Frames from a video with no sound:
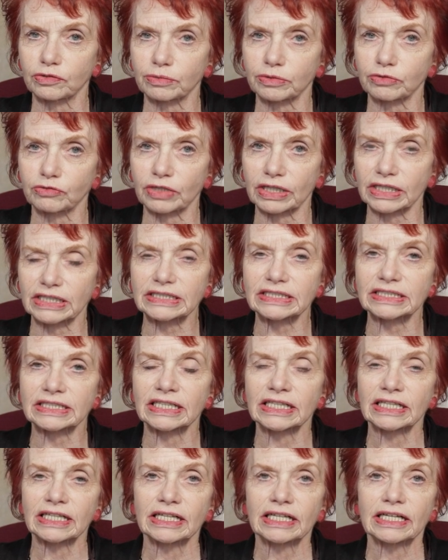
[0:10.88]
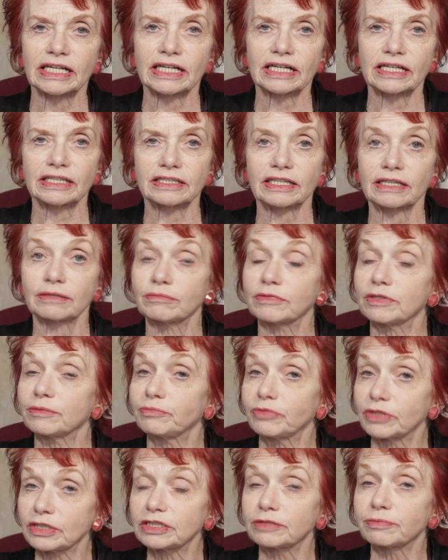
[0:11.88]
Human Rights and I'm the
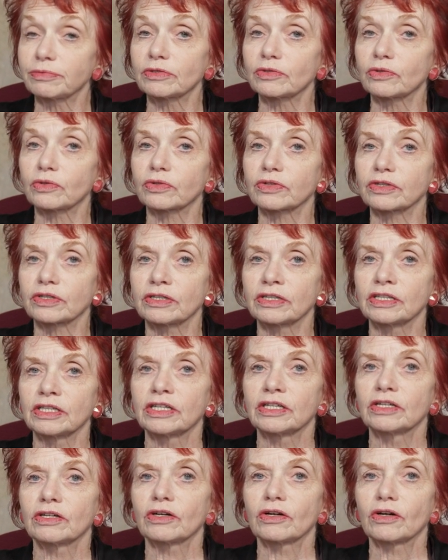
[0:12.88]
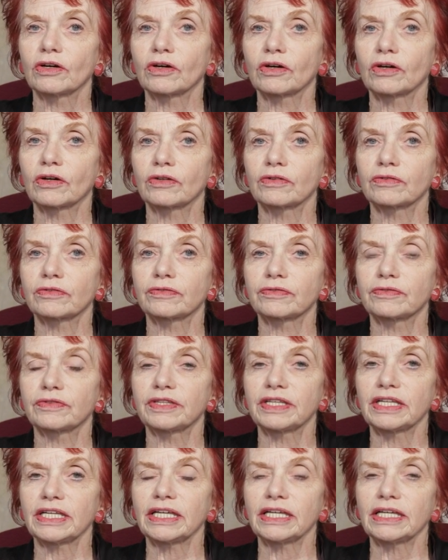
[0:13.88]
principal author of
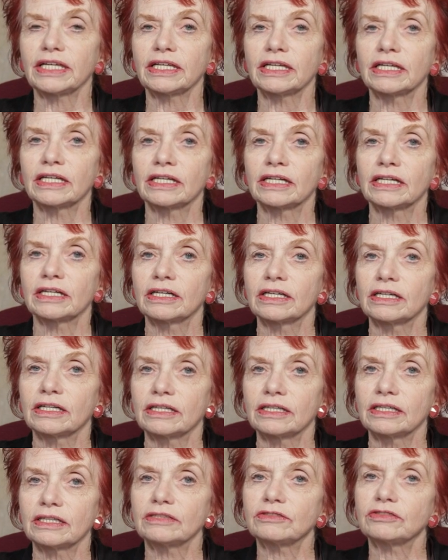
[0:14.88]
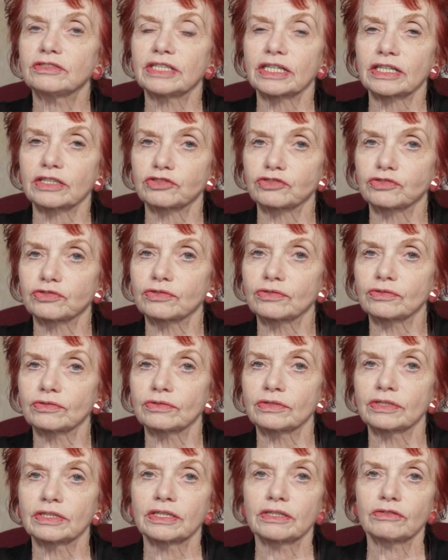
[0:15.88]
the
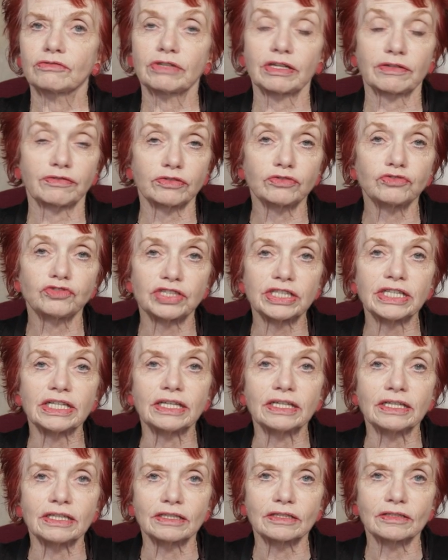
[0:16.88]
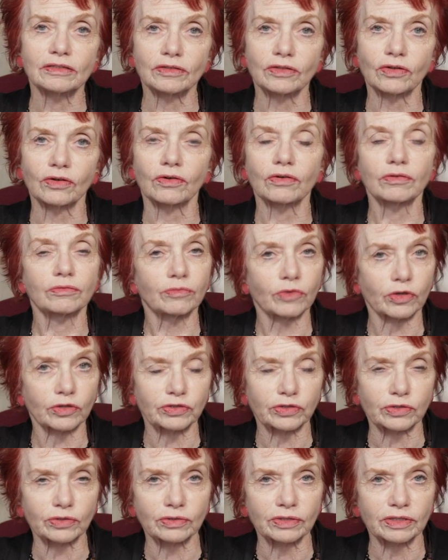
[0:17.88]
International Refugee Law
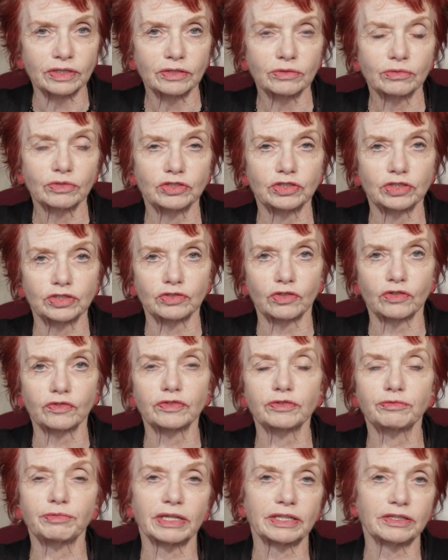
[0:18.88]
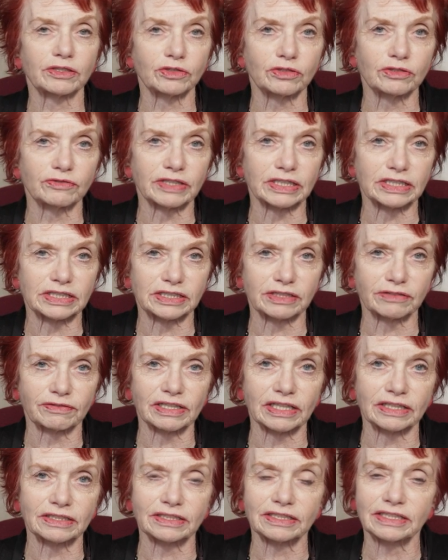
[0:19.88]
module, which is offered by the University
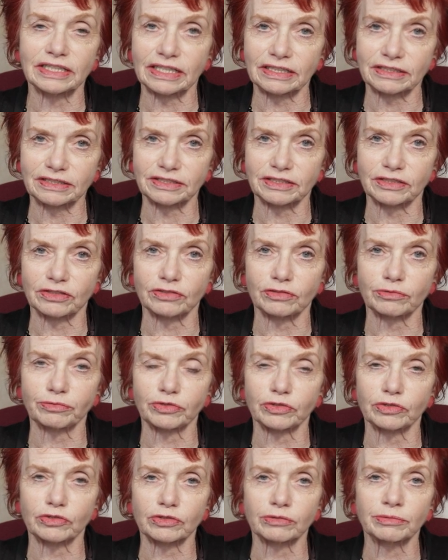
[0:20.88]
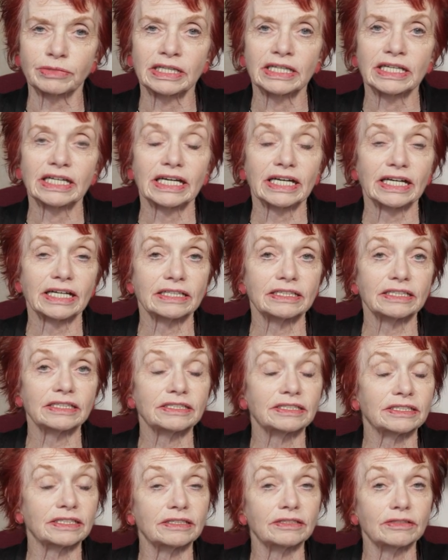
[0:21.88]
of London external programme and
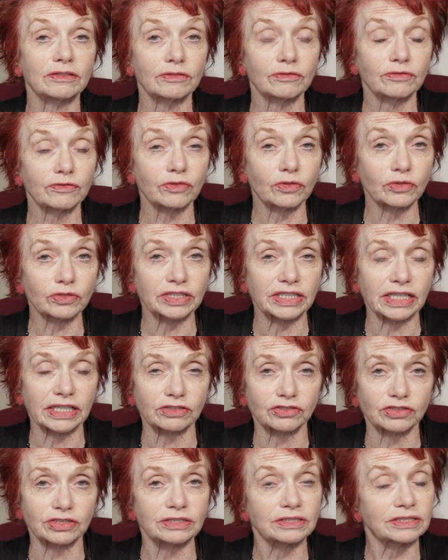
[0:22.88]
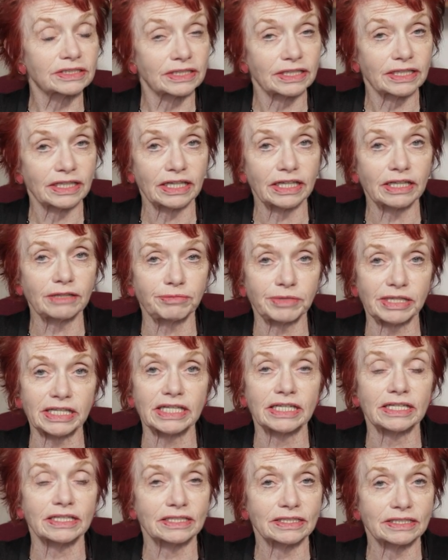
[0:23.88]
is in 4 sections, A,
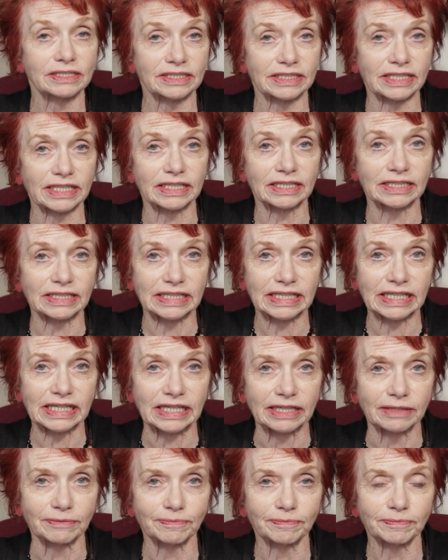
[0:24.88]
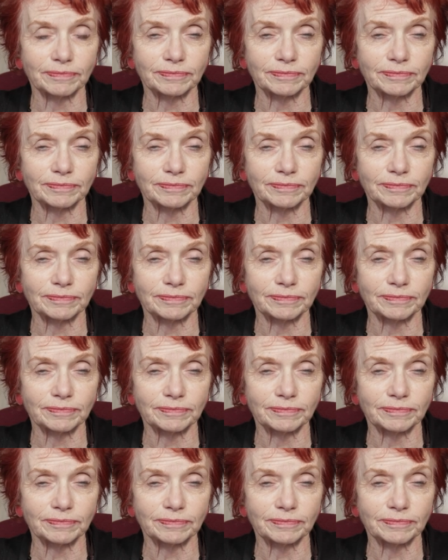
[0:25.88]
B, C and D.